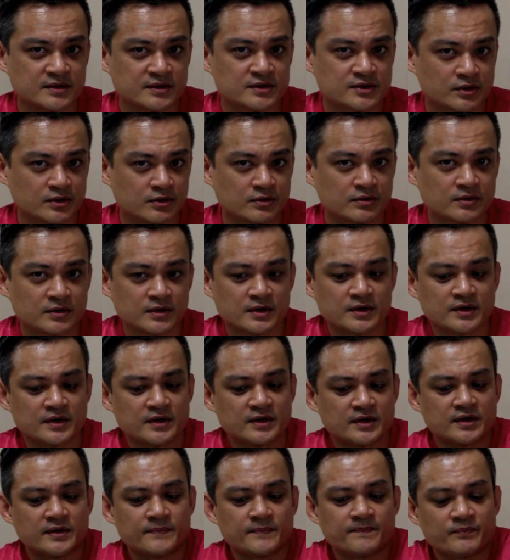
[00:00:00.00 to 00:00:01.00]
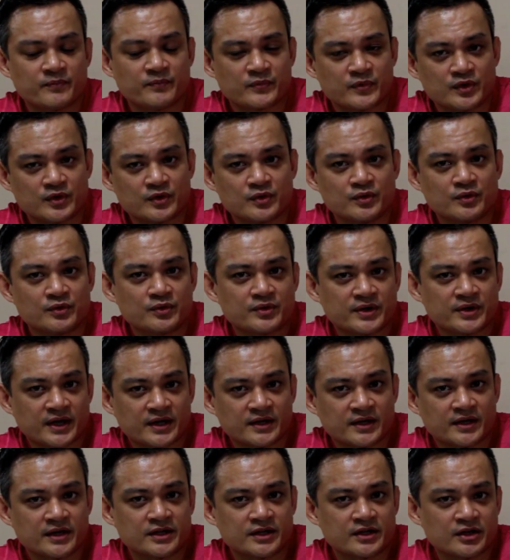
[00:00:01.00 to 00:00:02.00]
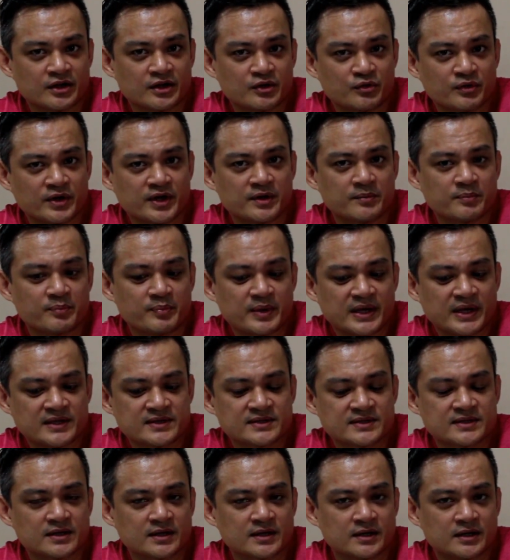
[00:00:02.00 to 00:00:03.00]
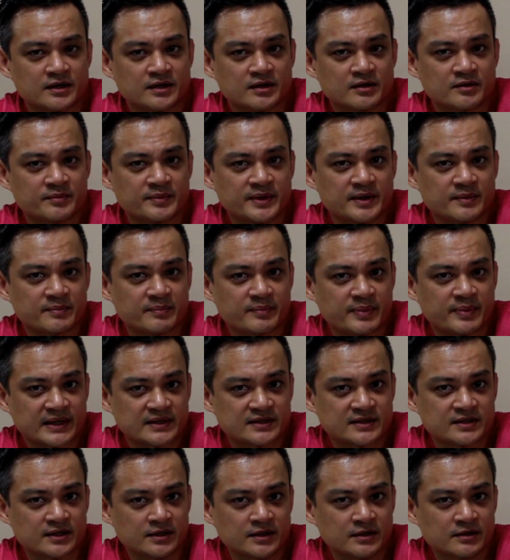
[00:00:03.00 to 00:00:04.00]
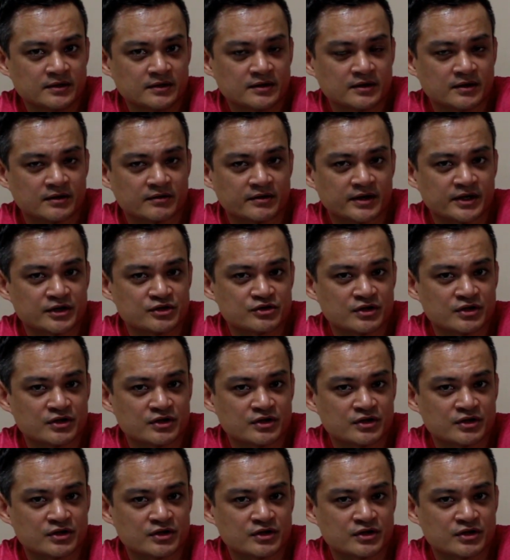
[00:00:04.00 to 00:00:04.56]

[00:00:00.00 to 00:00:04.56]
So you can attenuate bass a little bit better, alright.